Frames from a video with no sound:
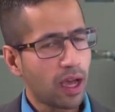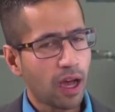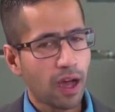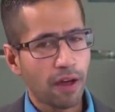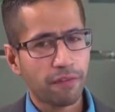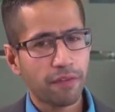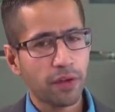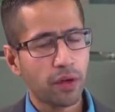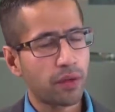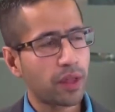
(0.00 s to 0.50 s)
I
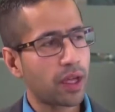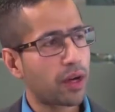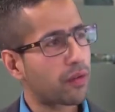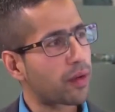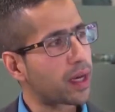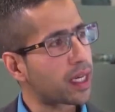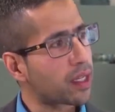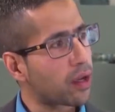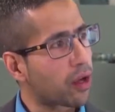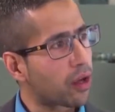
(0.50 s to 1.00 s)
feel they're
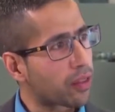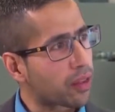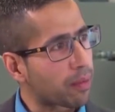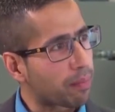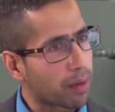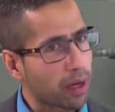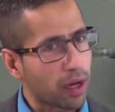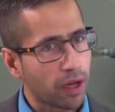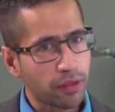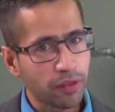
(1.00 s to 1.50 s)
already on the
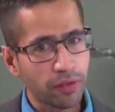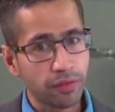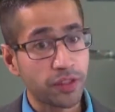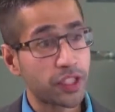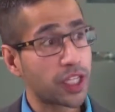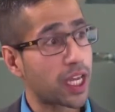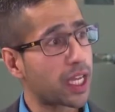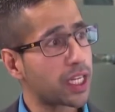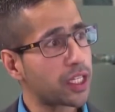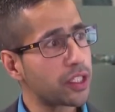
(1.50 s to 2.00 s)
path of
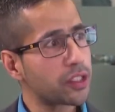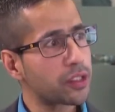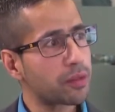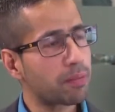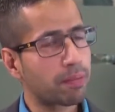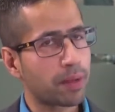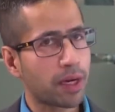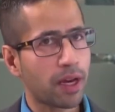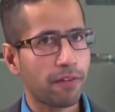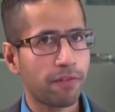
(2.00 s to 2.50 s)
change,
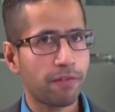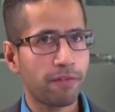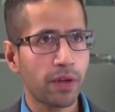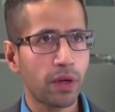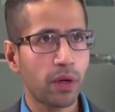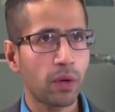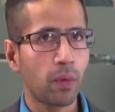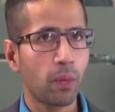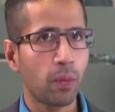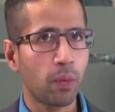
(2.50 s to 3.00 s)
but I feel